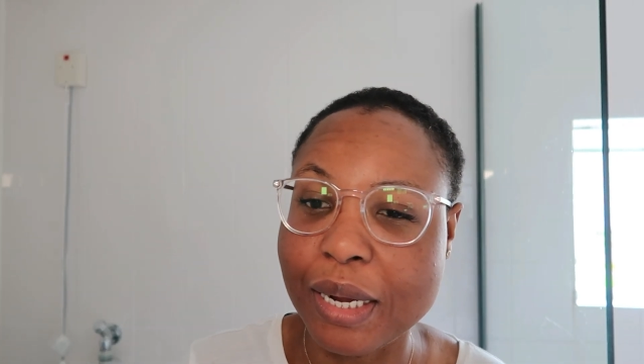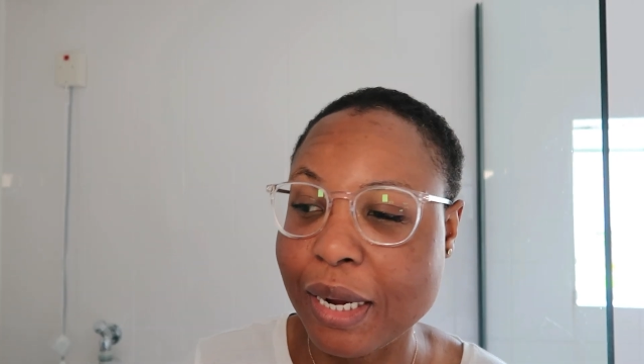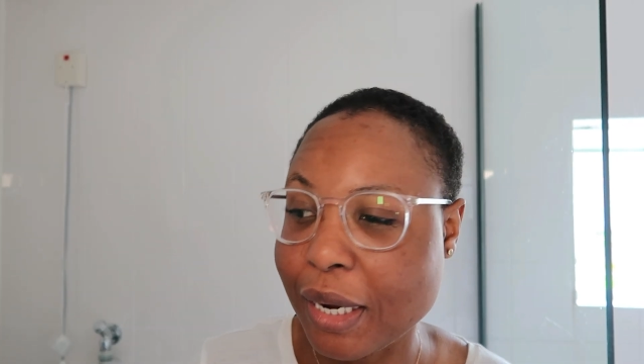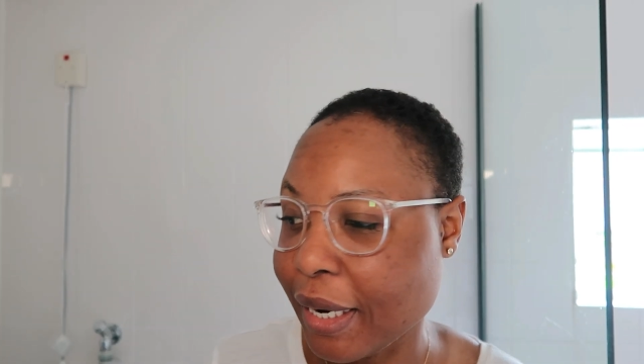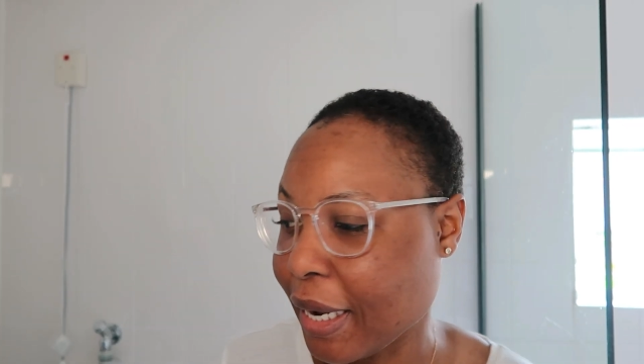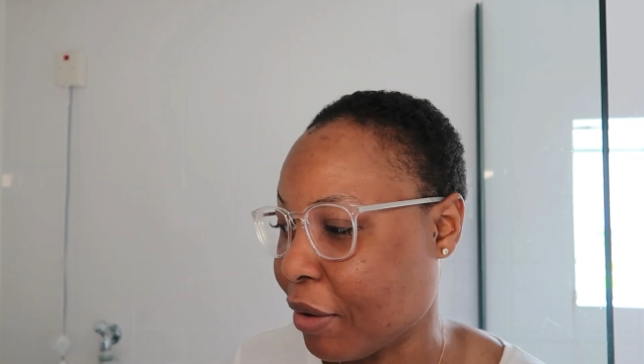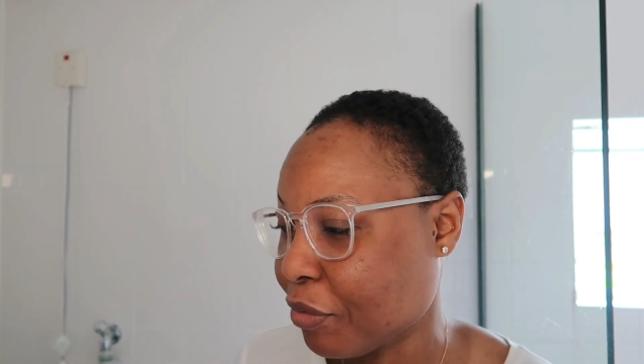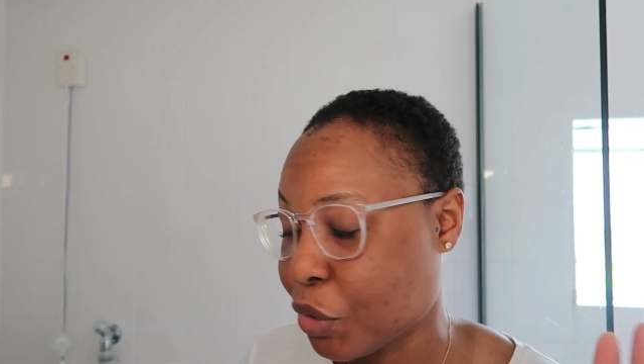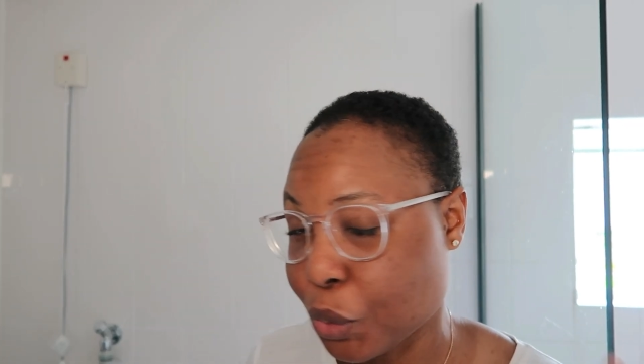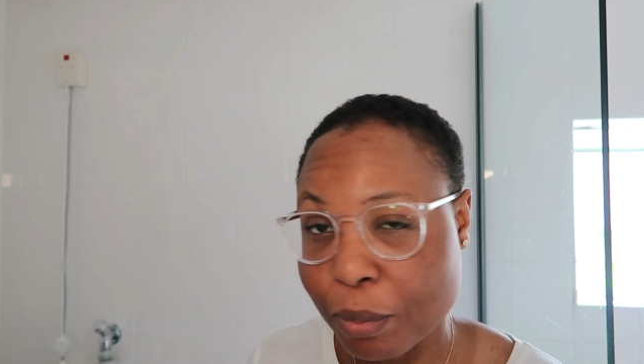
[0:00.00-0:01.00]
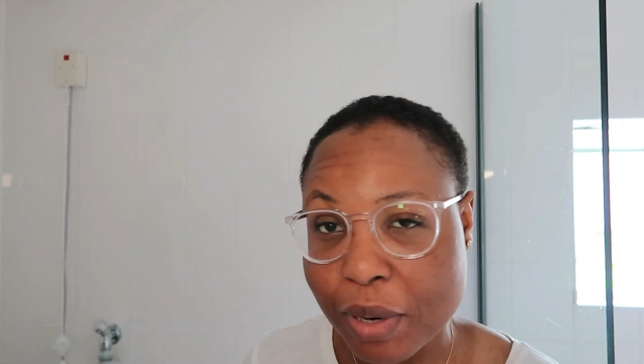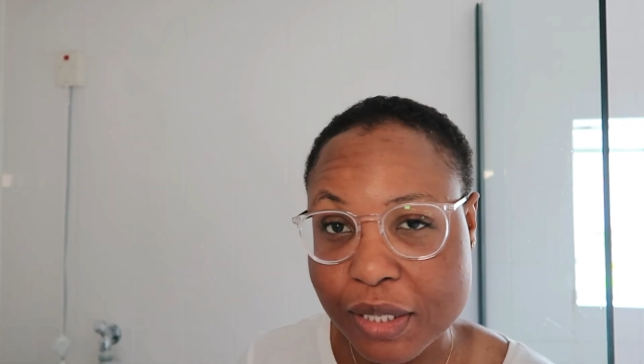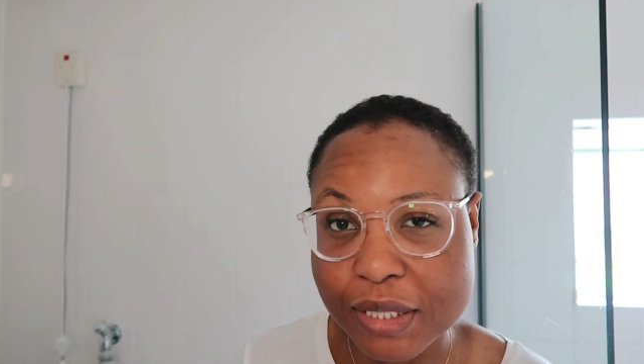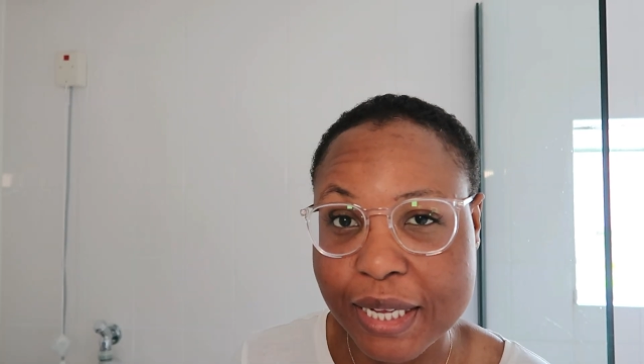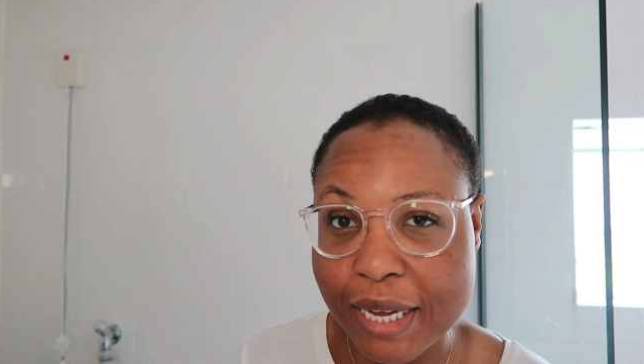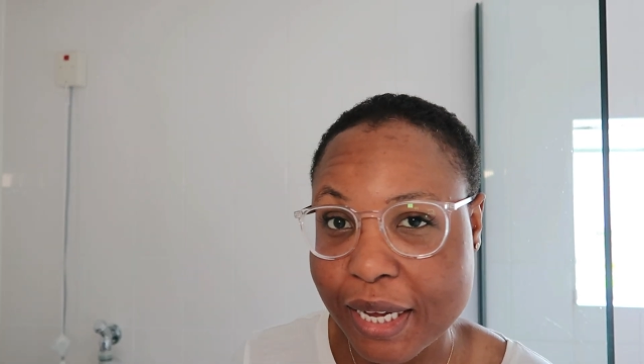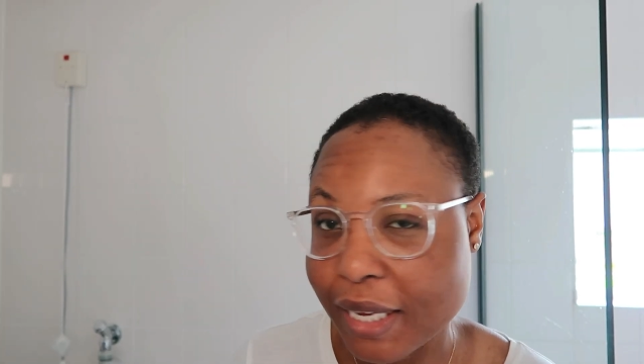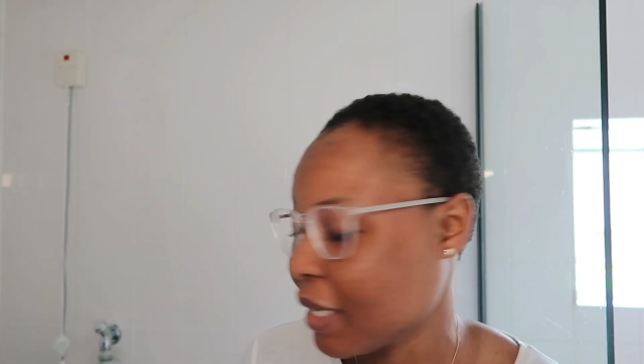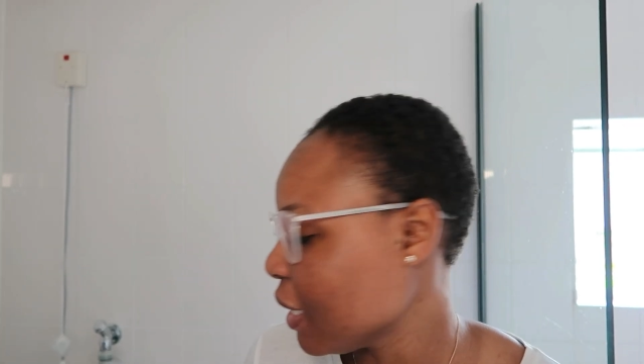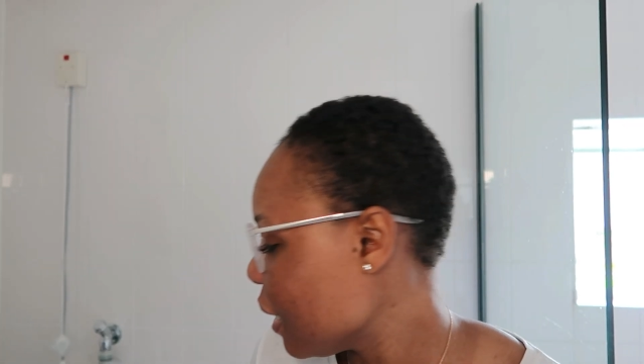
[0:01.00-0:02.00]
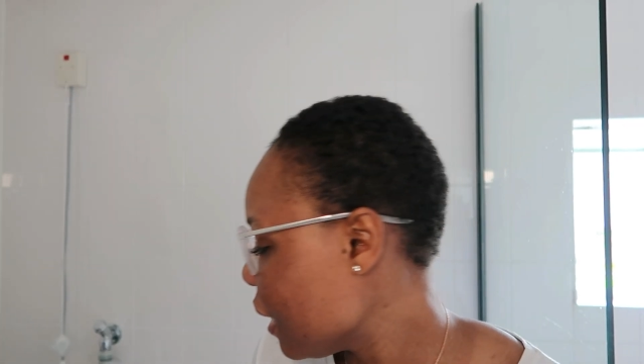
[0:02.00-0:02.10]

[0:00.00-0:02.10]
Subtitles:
I have 2-box dye.